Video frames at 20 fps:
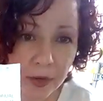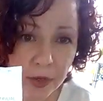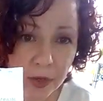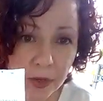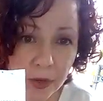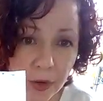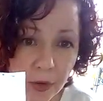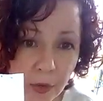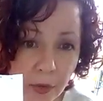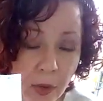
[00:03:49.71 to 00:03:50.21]
You
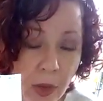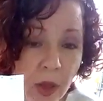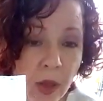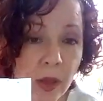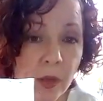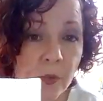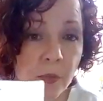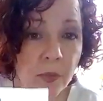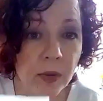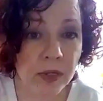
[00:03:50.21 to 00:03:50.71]
know,
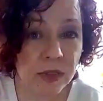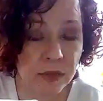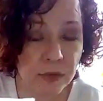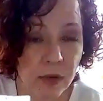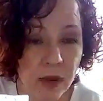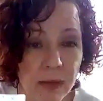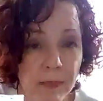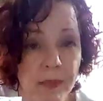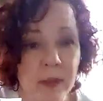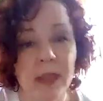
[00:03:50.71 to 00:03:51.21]
when
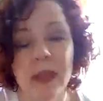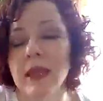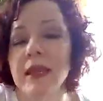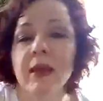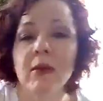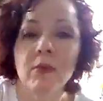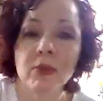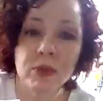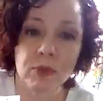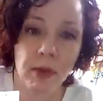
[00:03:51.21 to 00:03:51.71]
do I plant
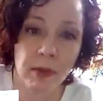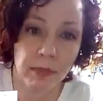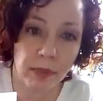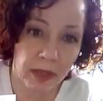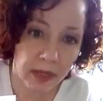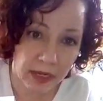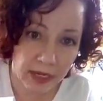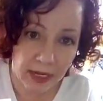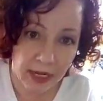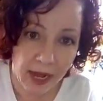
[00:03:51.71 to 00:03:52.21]
it? When do I
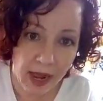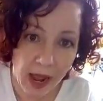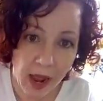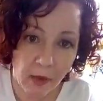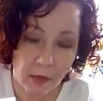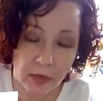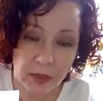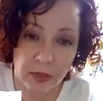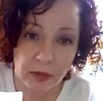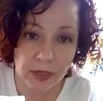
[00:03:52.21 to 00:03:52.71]
plant it
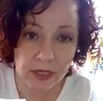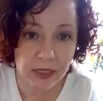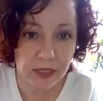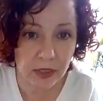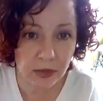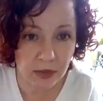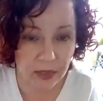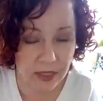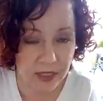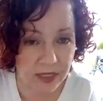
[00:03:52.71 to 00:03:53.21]
out? When do I
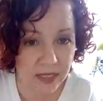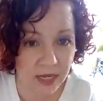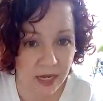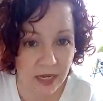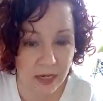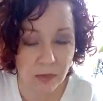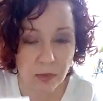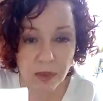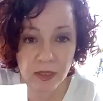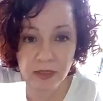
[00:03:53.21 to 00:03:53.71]
start the
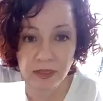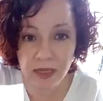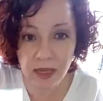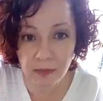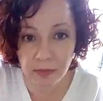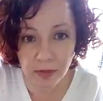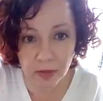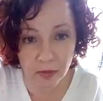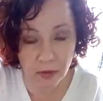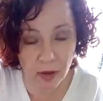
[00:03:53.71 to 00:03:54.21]
seed? What
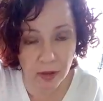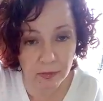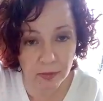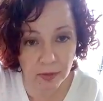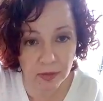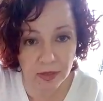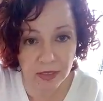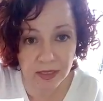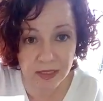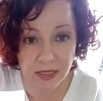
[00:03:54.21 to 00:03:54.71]
depth do I
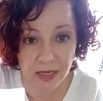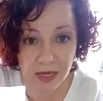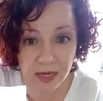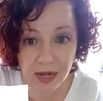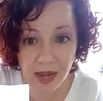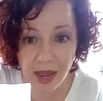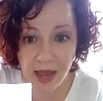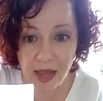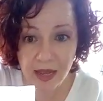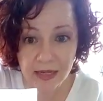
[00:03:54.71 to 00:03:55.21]
put the
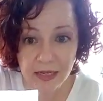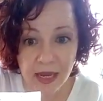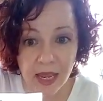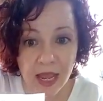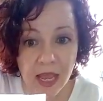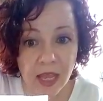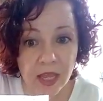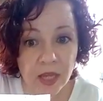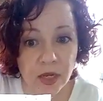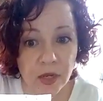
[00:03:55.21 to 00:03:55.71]
seed at?
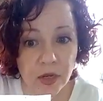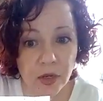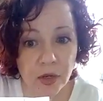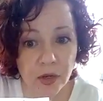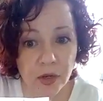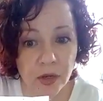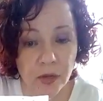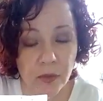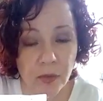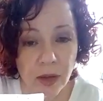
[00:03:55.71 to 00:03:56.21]
You know,
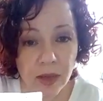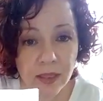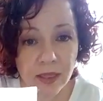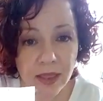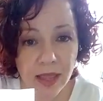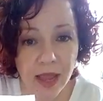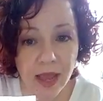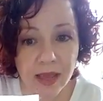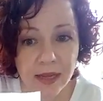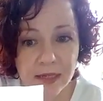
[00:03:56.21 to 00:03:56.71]
you're going to want
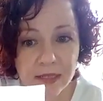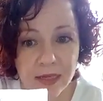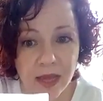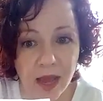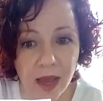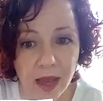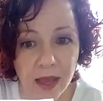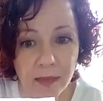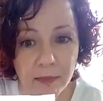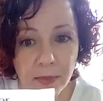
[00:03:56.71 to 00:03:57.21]
that
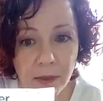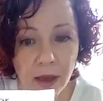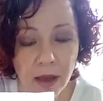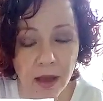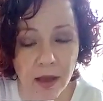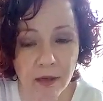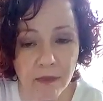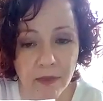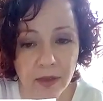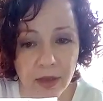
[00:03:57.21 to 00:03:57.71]
type
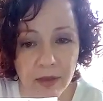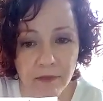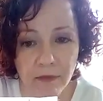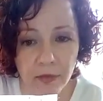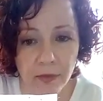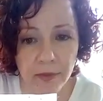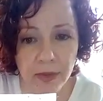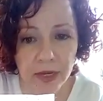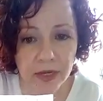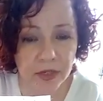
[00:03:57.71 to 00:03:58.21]
of
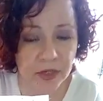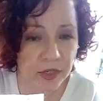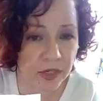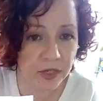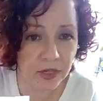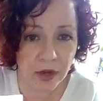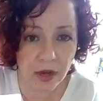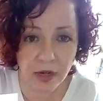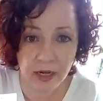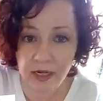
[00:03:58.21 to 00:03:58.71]

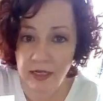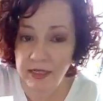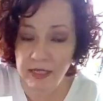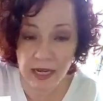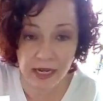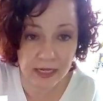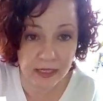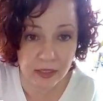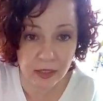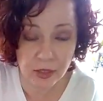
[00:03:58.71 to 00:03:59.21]
information on it.
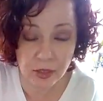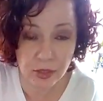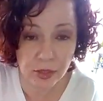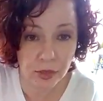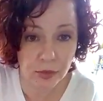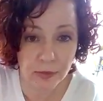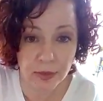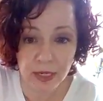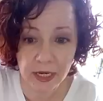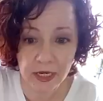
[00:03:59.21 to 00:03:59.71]
Days to
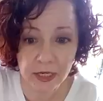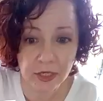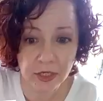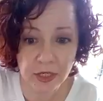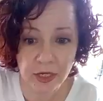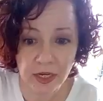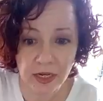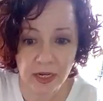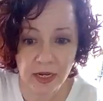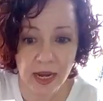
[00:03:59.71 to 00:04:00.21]

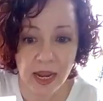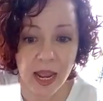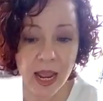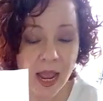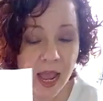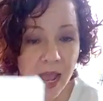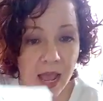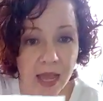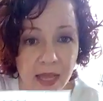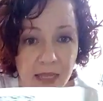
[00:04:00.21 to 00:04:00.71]
germination.
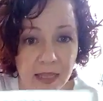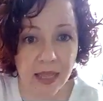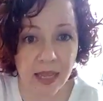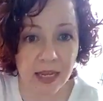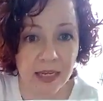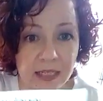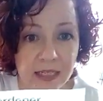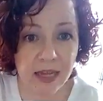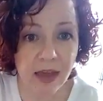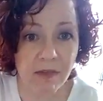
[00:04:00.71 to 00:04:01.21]
And
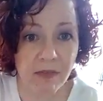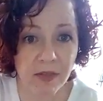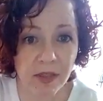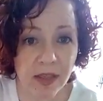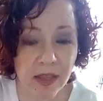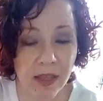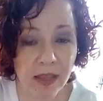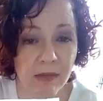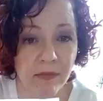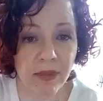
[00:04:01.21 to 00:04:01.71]
they
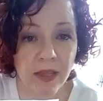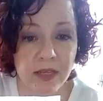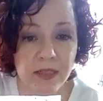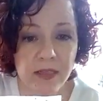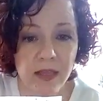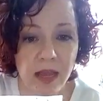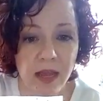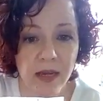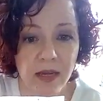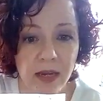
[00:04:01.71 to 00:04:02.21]
definitely give
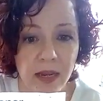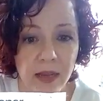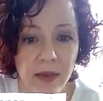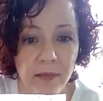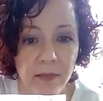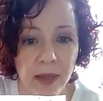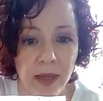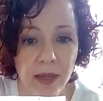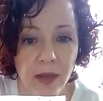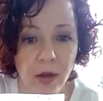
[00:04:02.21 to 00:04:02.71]
this on
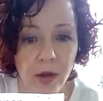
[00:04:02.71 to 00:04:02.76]
M.I.